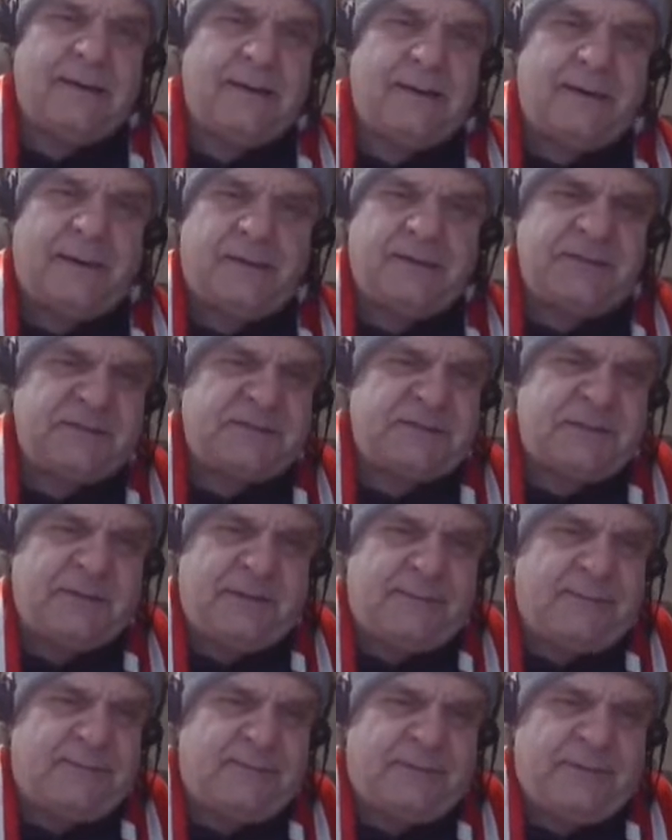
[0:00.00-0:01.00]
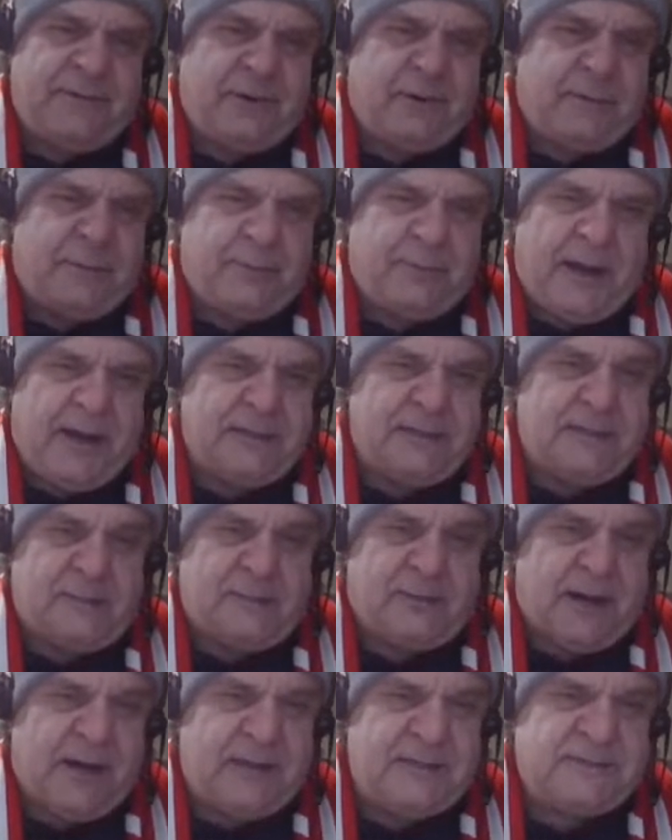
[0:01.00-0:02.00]
just to, broaden
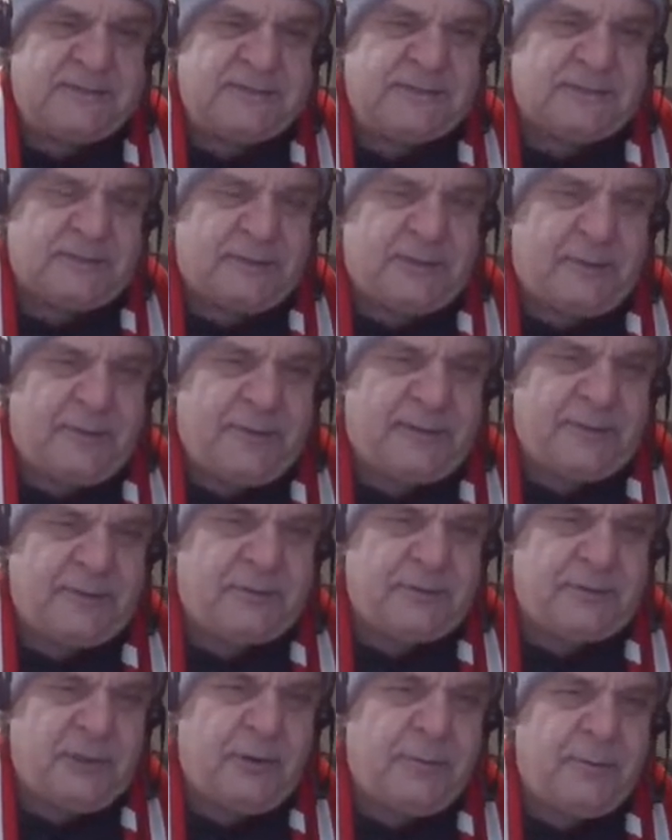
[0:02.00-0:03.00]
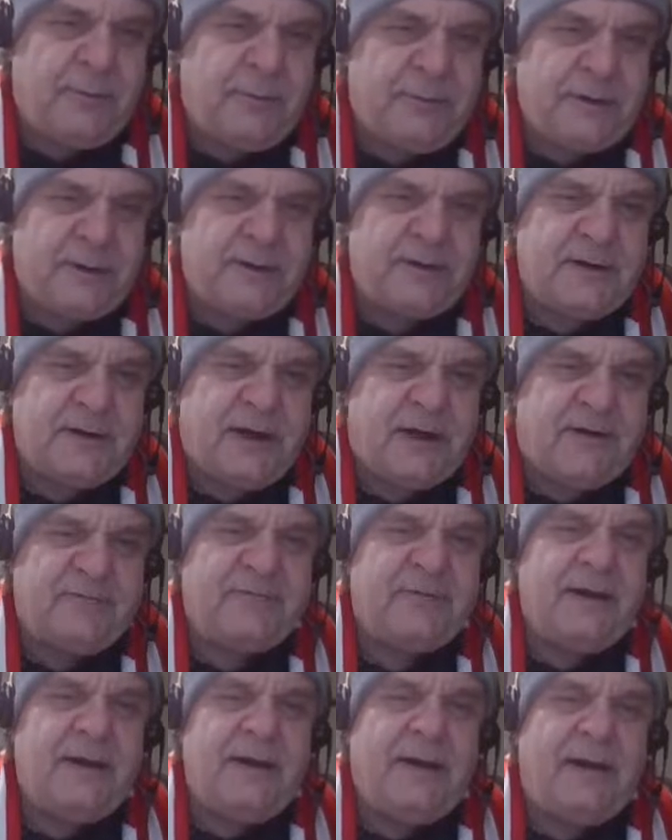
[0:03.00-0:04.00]
horizons a little bit, global burden of
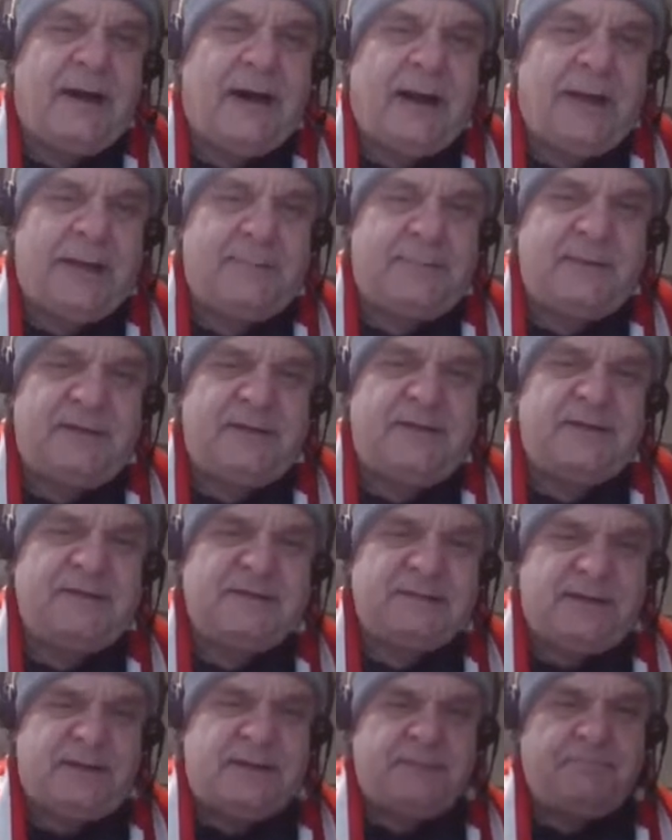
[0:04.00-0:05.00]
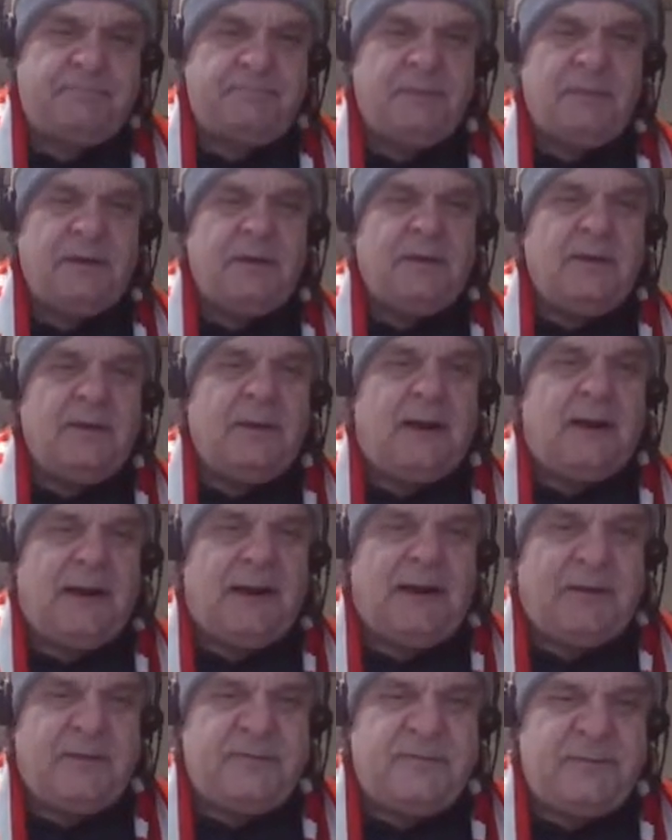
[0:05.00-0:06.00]
IBD.
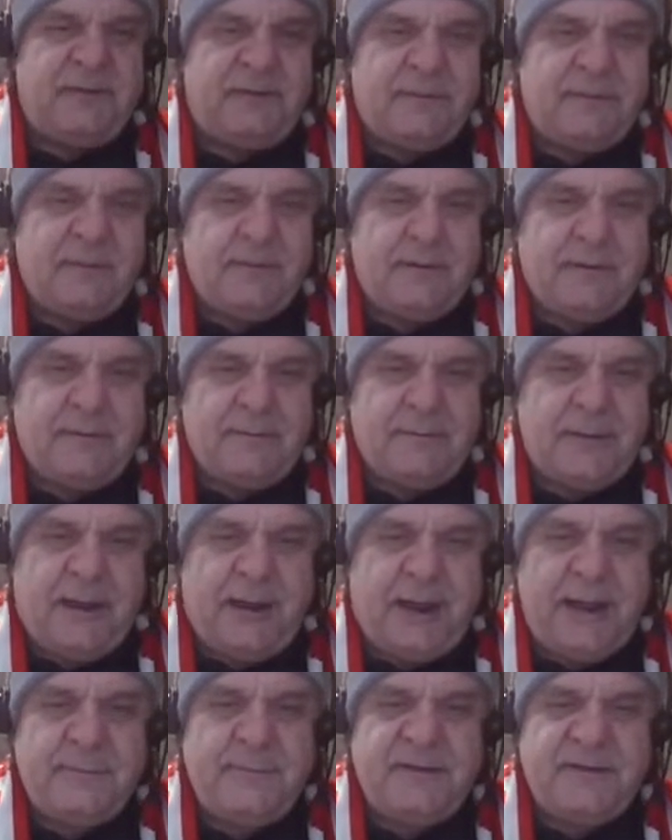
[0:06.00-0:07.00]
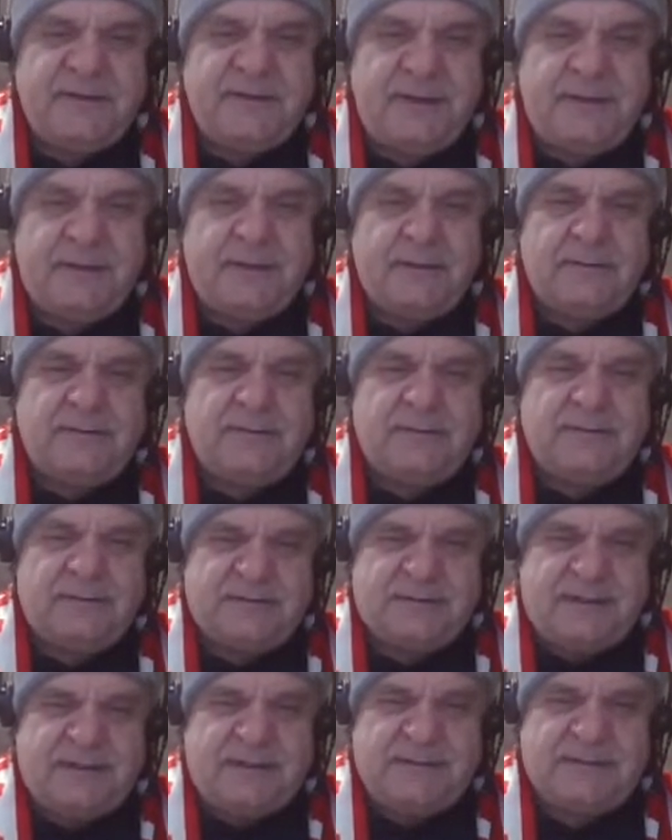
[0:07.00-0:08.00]
The IBD
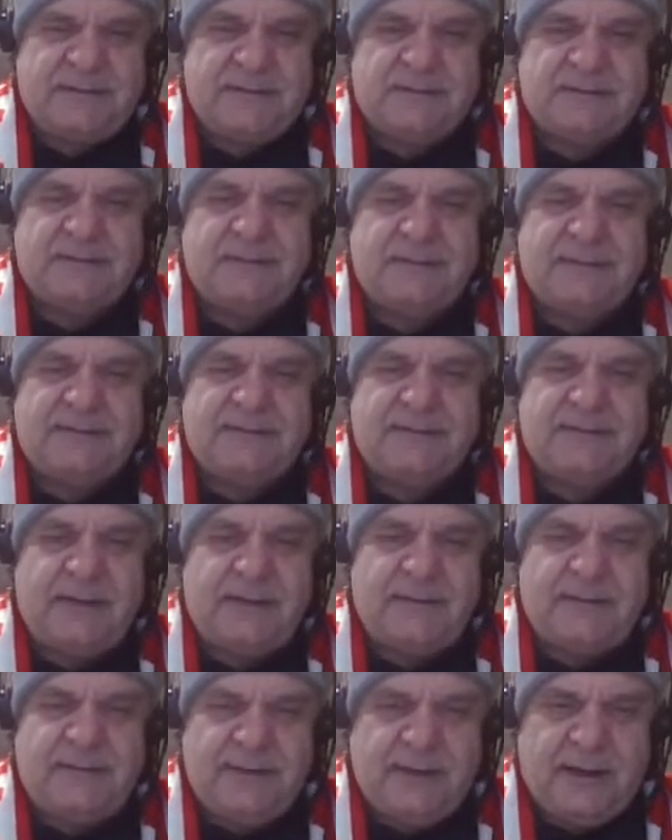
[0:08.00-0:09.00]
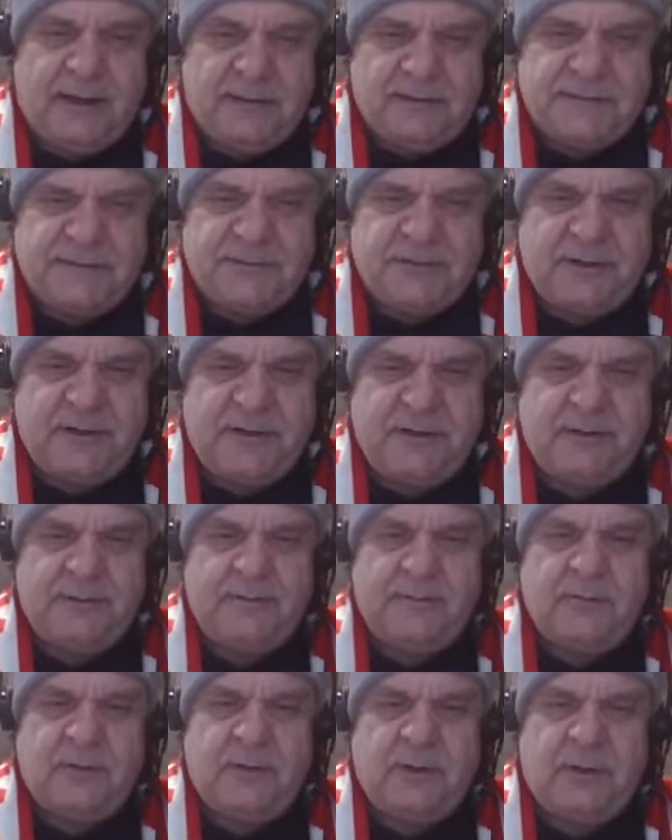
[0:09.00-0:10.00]
diseases is the
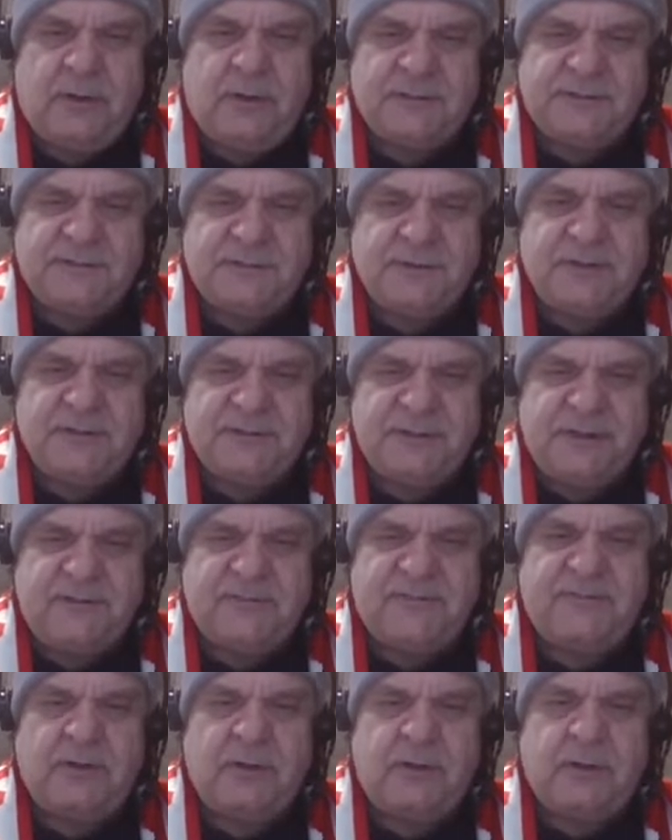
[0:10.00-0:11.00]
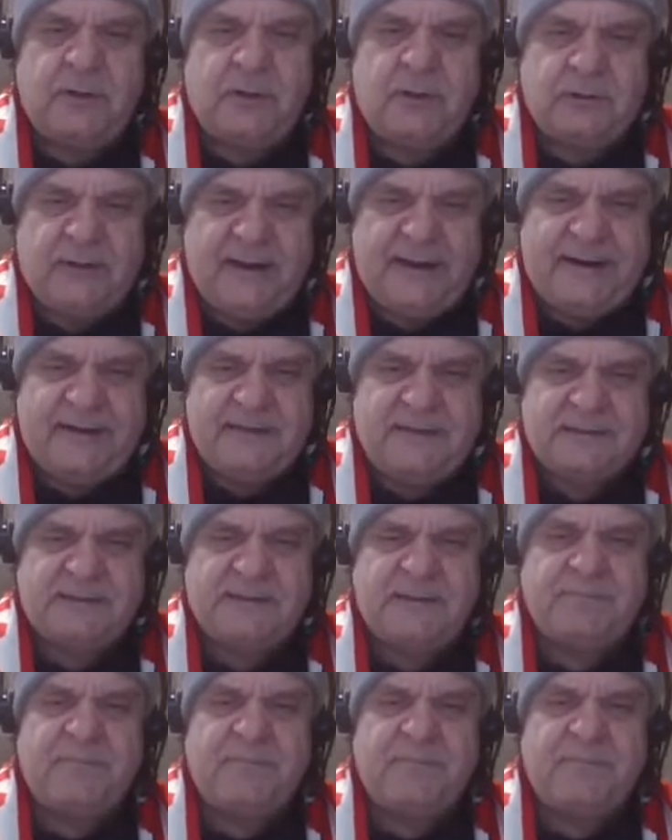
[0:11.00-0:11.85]
ulcerative colitis